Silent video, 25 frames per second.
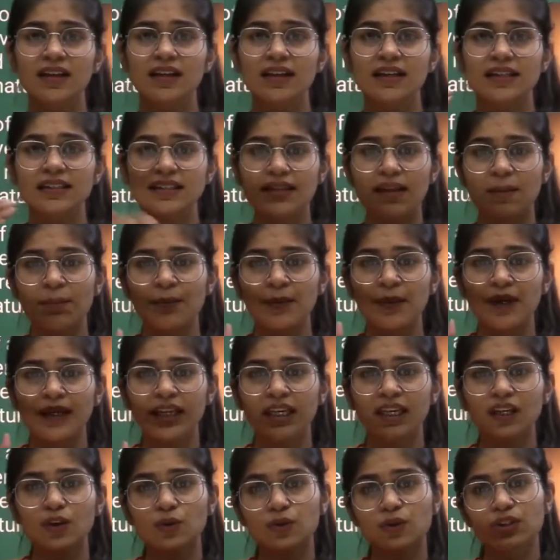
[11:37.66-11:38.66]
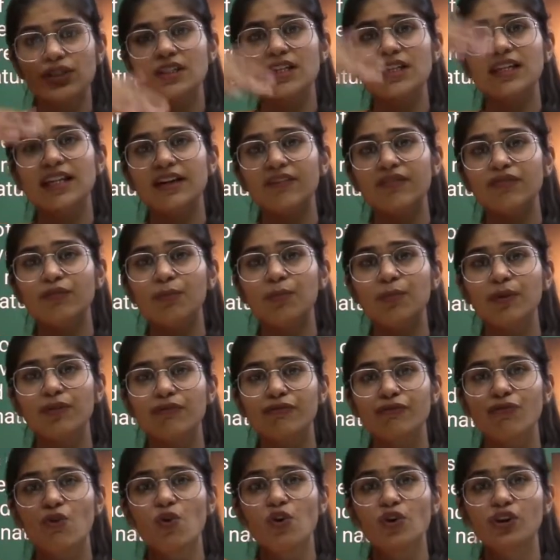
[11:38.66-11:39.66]
somebody who has lived
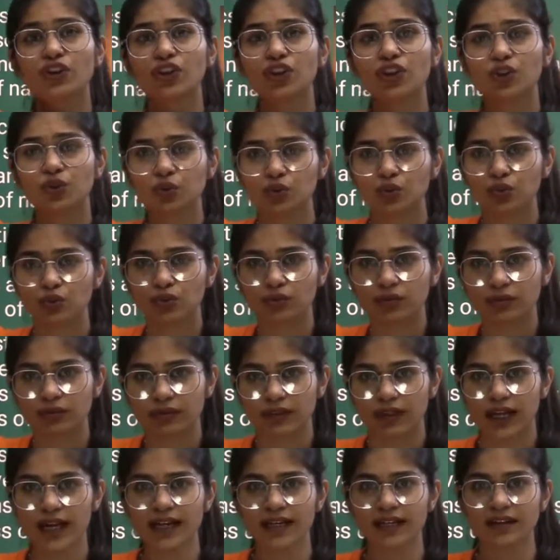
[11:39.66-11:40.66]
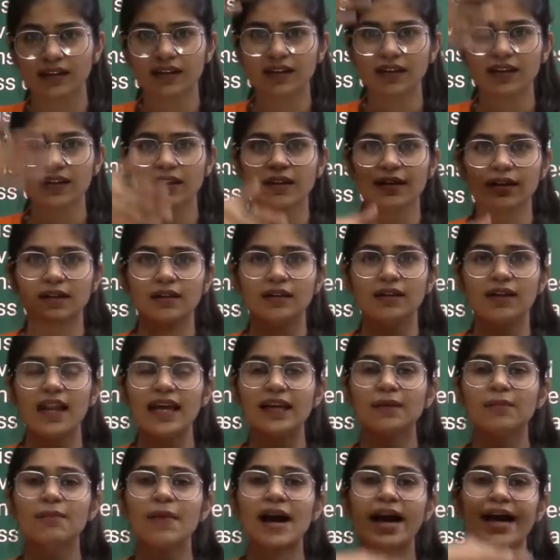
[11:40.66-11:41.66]
before you, right?
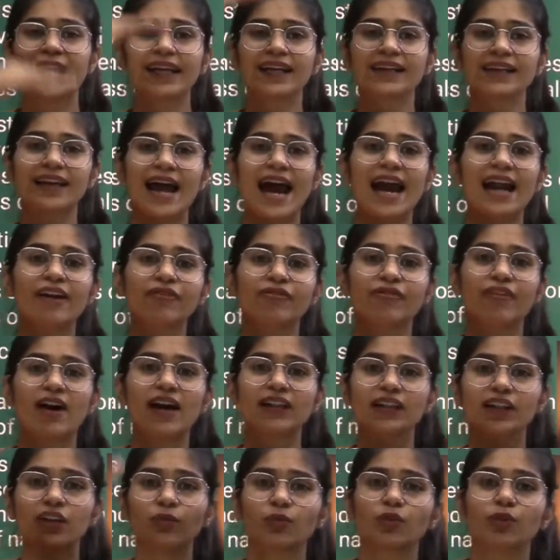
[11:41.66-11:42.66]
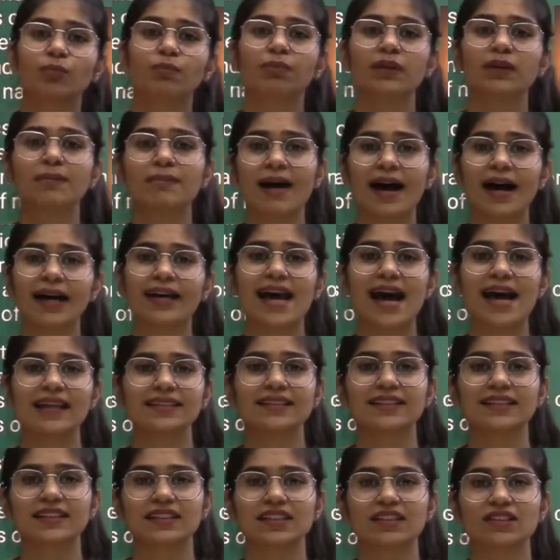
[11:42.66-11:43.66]
Like my grandfather would be my
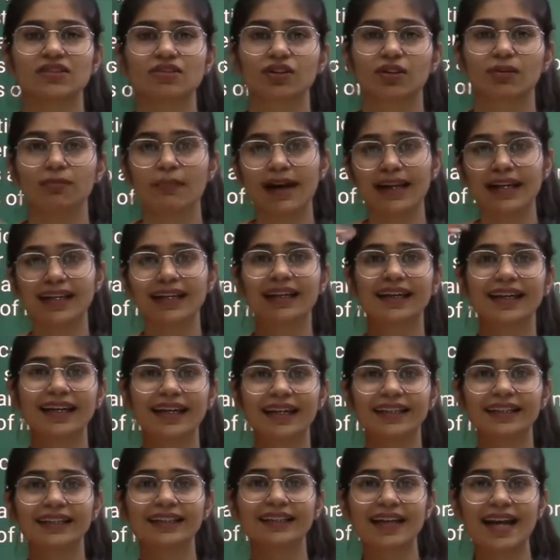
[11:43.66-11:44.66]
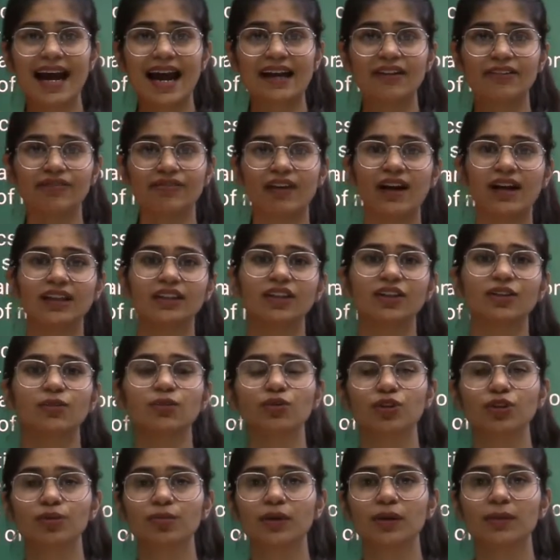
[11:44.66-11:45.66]
ancestor, my great grandfather
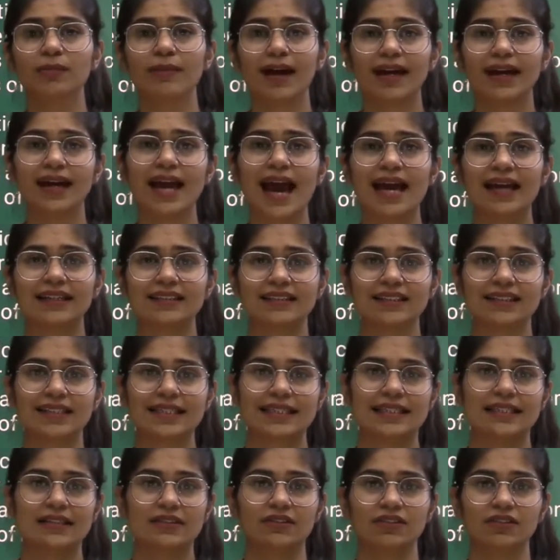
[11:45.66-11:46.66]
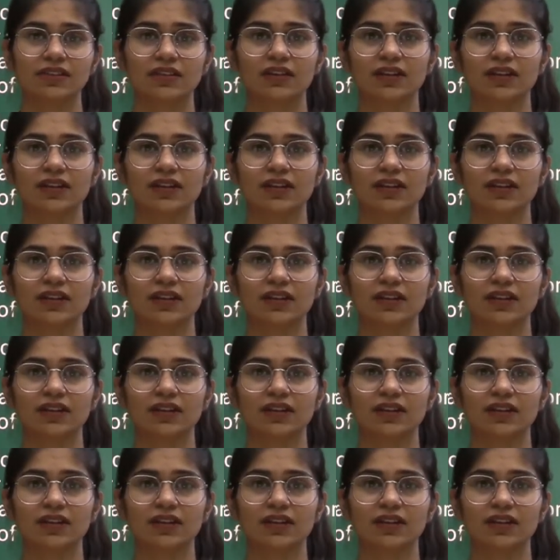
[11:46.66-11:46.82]
would be my ancestor,